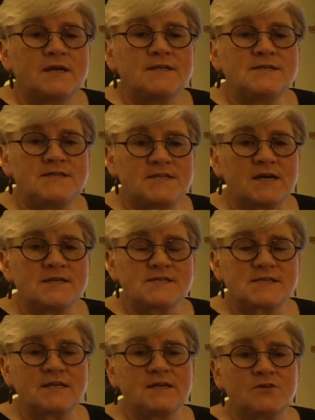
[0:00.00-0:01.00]
does
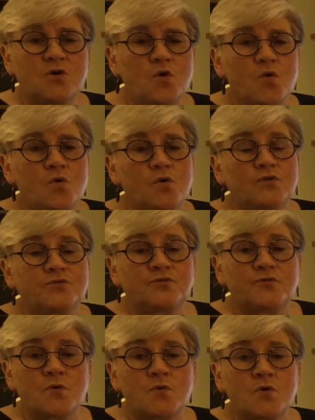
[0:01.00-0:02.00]
it hold
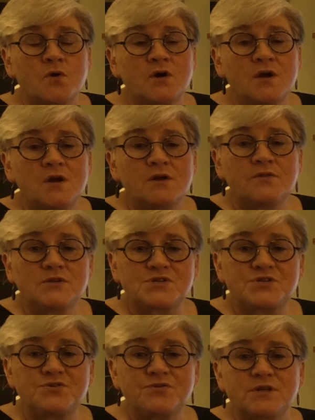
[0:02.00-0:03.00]
for the
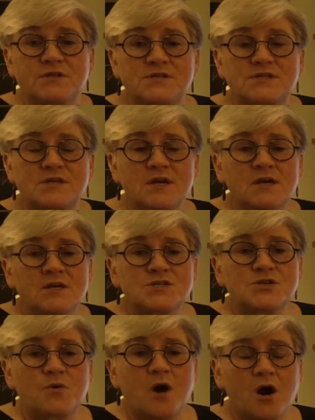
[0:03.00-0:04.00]
students?
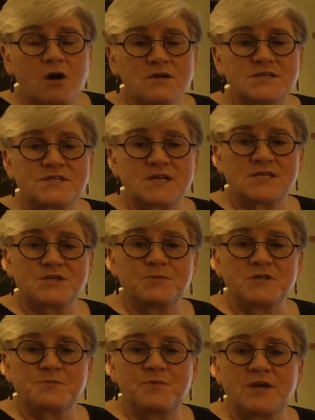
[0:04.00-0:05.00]
So our
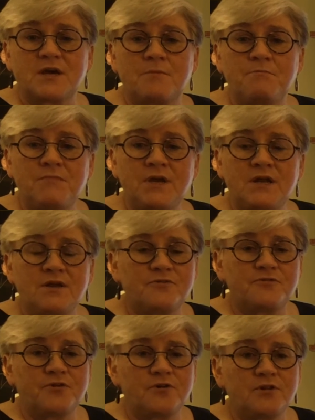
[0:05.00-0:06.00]
assessments become
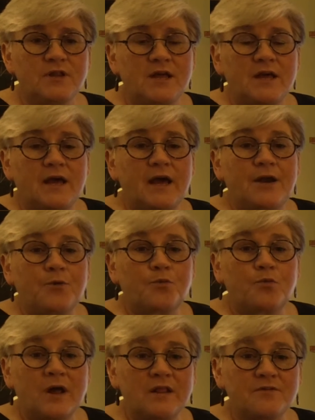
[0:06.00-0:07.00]
meaningful and
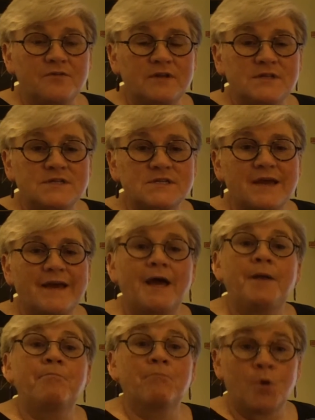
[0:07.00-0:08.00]
relevant
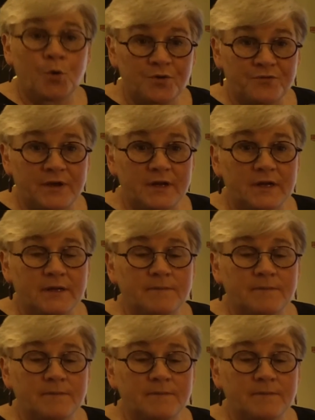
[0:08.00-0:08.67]
and motivating